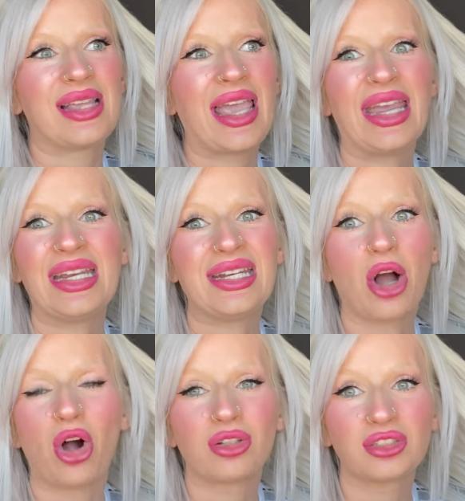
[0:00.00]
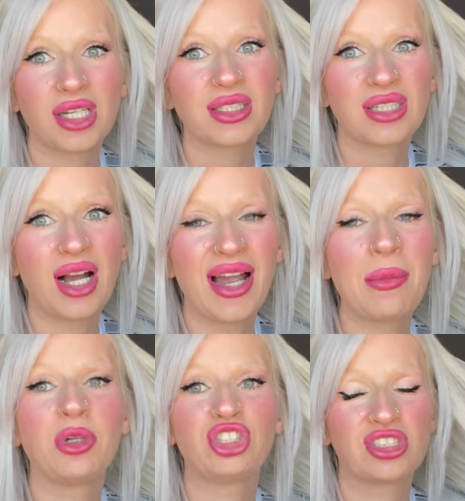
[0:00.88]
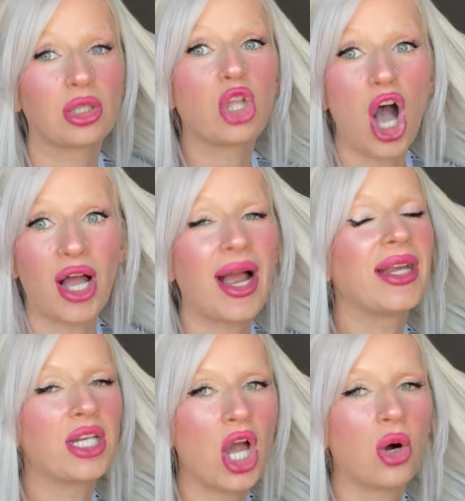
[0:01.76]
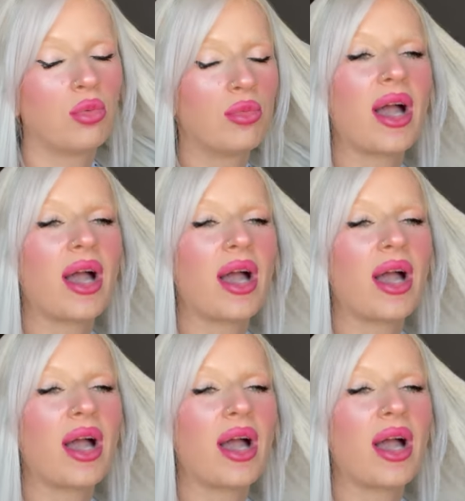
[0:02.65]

$80 at the time, which is a lot. I know.